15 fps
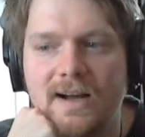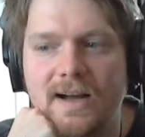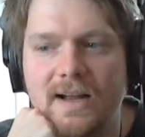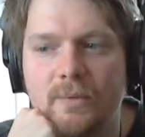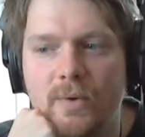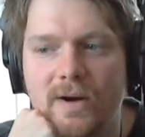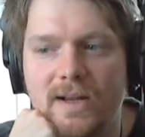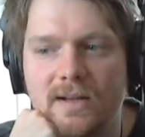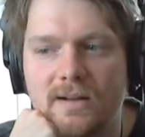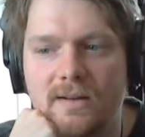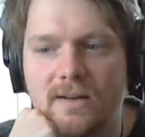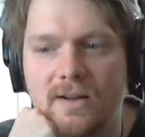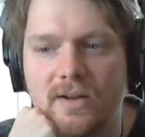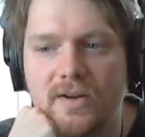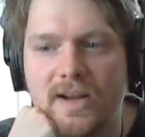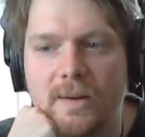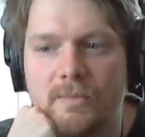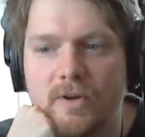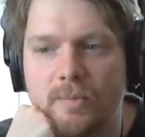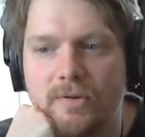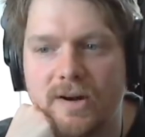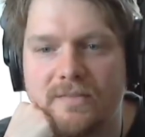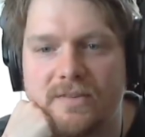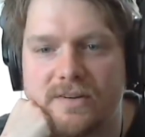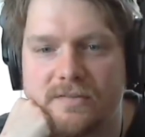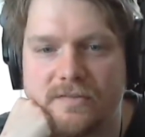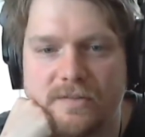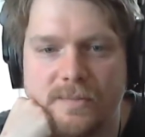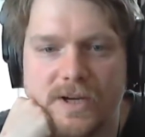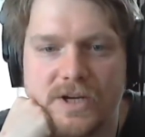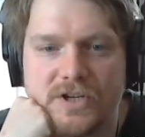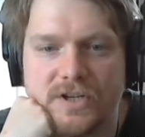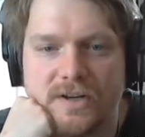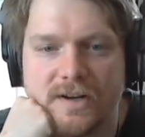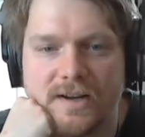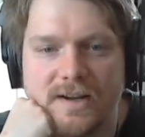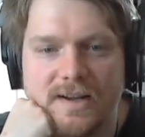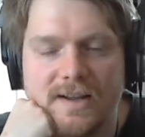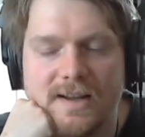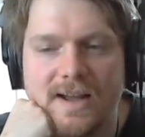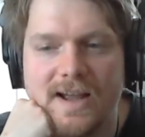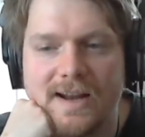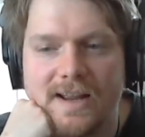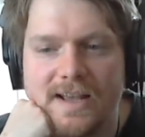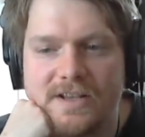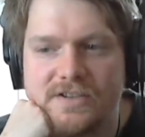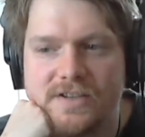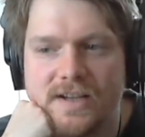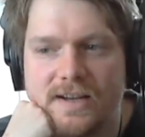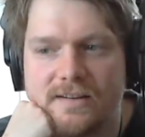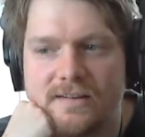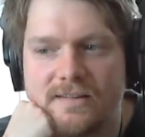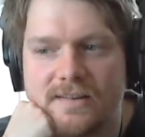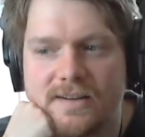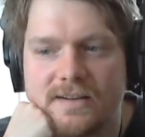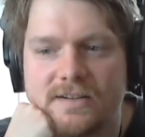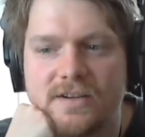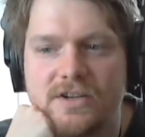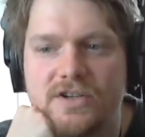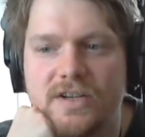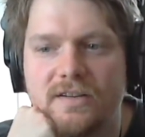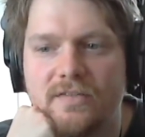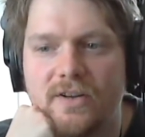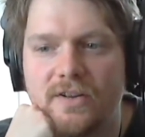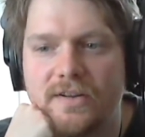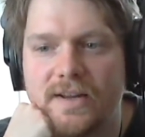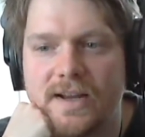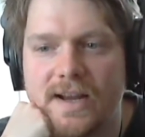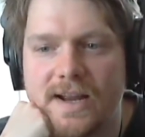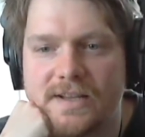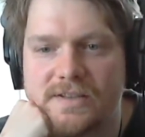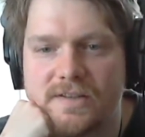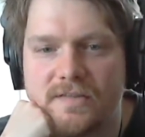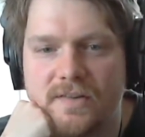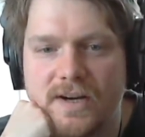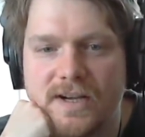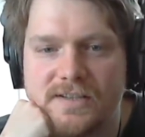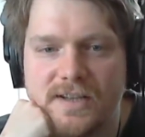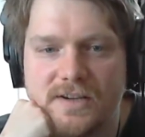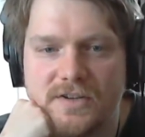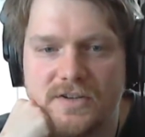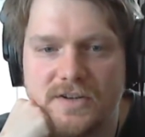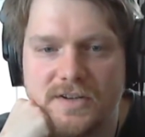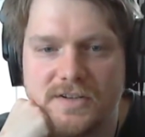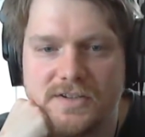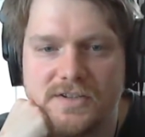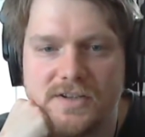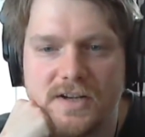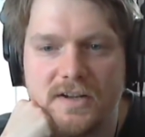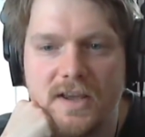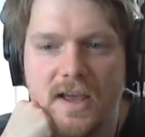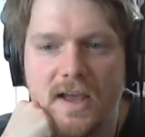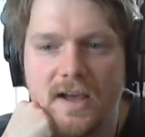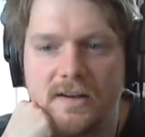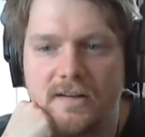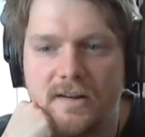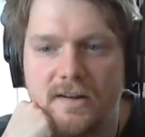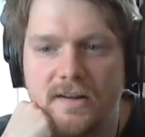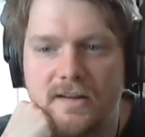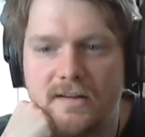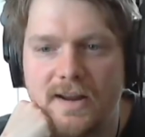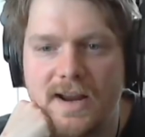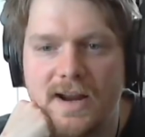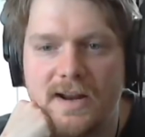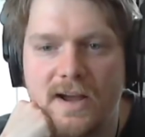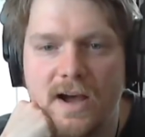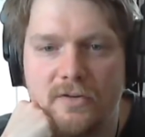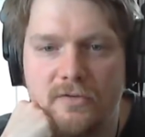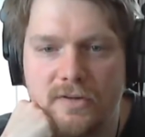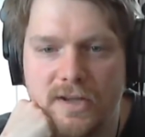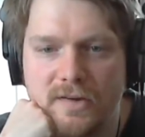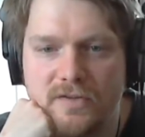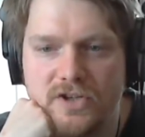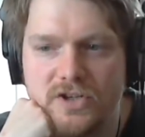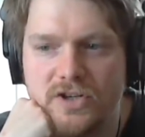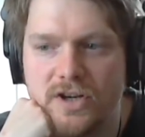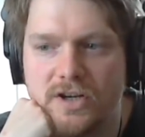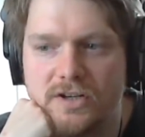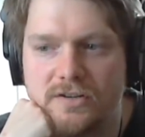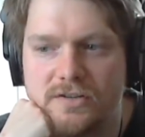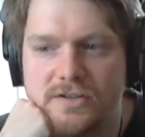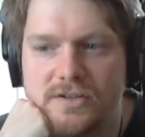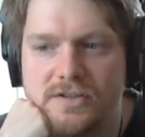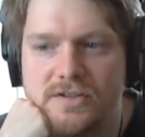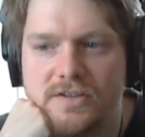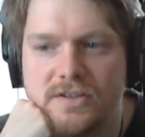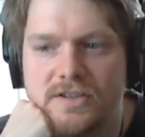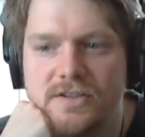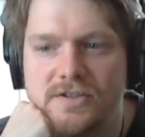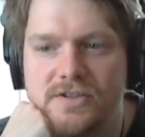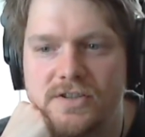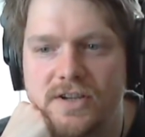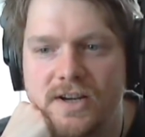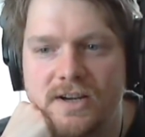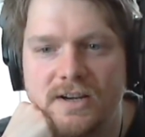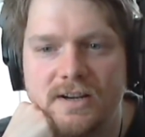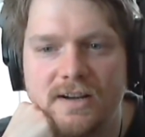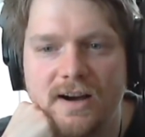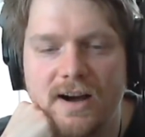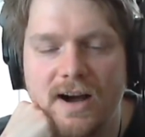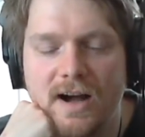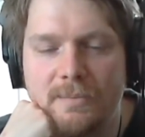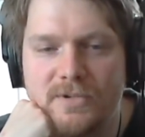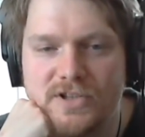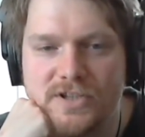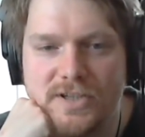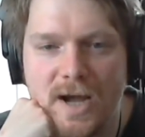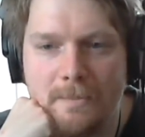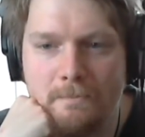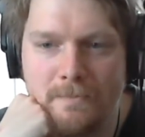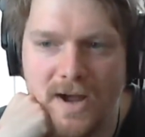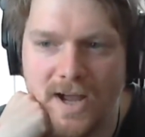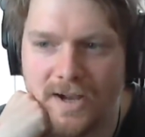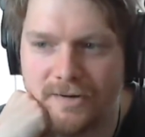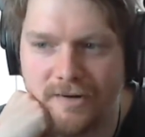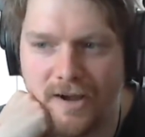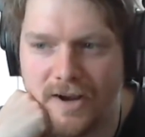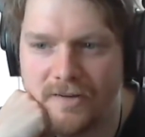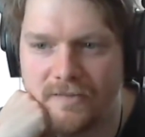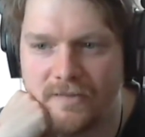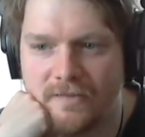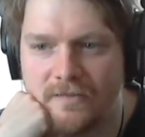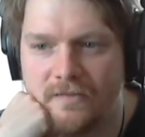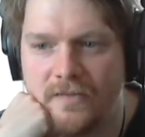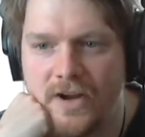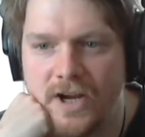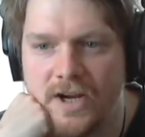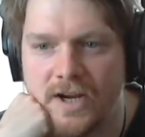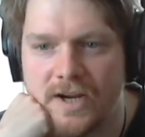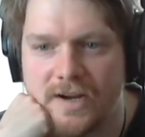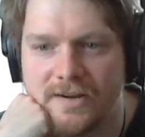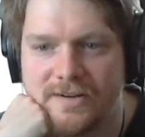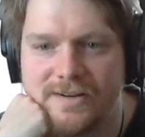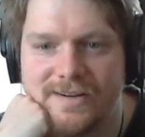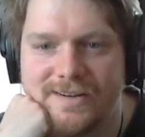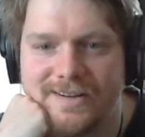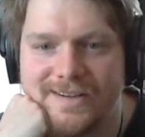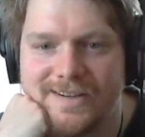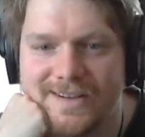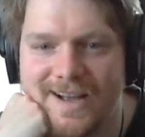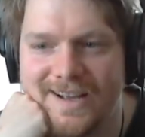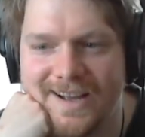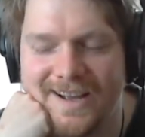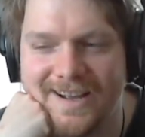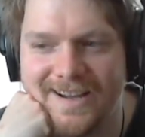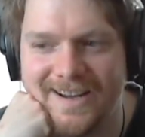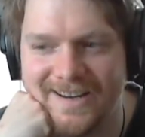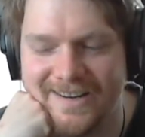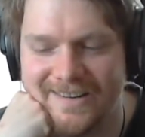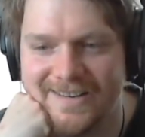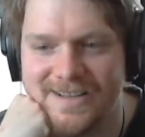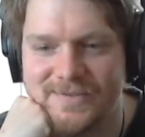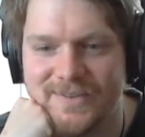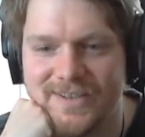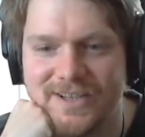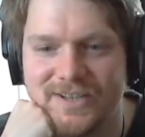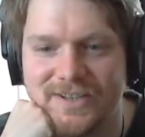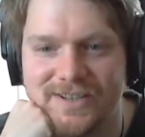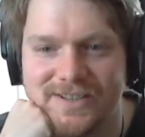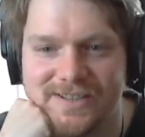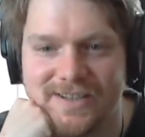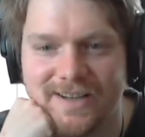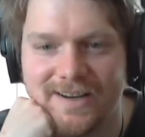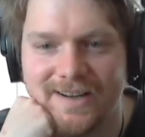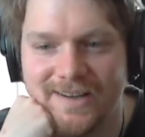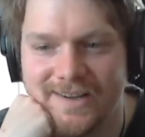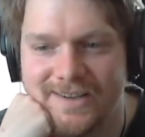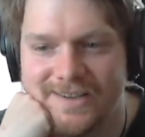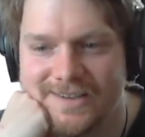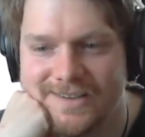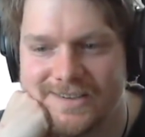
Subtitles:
I will look up your private information. And he said to Jeff Holliday as advice, like, you should have just said, yeah, I did it, and I don't give a shit, because I'm a scumbag like V. You know, that's what he should have said.